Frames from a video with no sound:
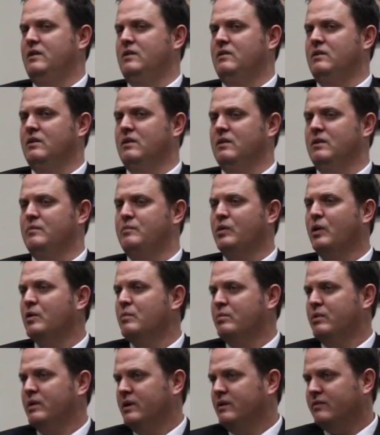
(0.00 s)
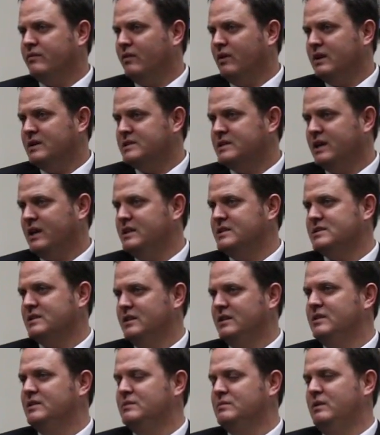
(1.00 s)
are appropriate for education
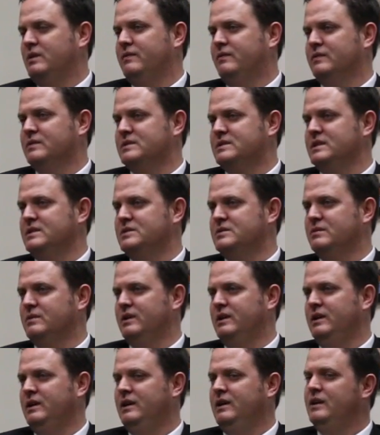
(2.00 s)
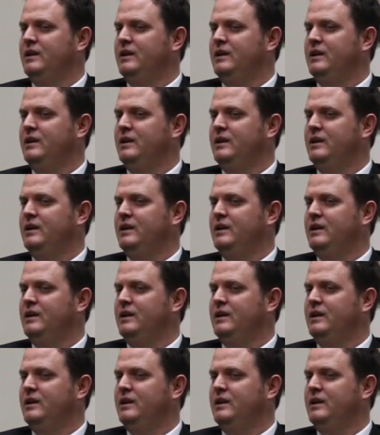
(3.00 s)
in the 21st century,